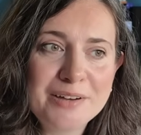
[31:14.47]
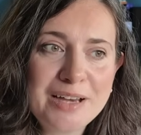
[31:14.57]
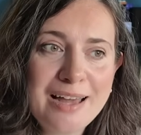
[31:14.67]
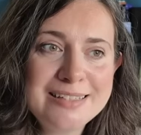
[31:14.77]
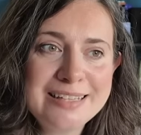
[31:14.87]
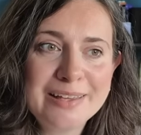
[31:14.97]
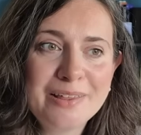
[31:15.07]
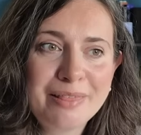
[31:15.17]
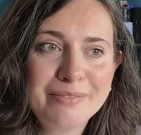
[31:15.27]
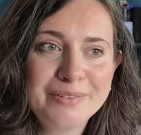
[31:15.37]
cutting
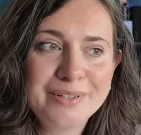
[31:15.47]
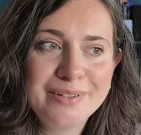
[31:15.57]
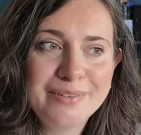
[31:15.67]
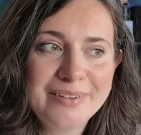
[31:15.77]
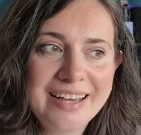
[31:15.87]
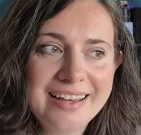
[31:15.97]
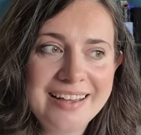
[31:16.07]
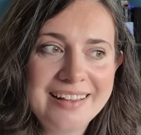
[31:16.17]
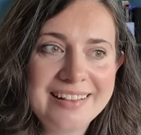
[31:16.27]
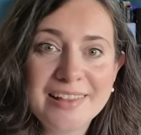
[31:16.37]
through
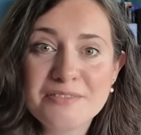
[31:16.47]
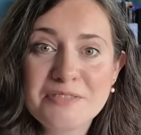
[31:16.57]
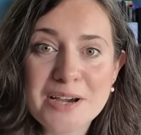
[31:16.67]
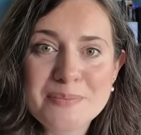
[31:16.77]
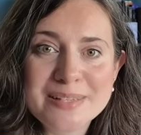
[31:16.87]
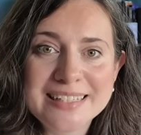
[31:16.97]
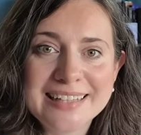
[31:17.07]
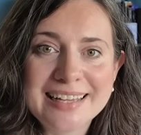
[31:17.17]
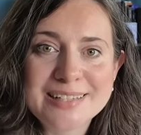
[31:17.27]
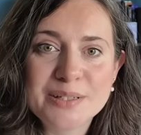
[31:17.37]
the other fibres and things,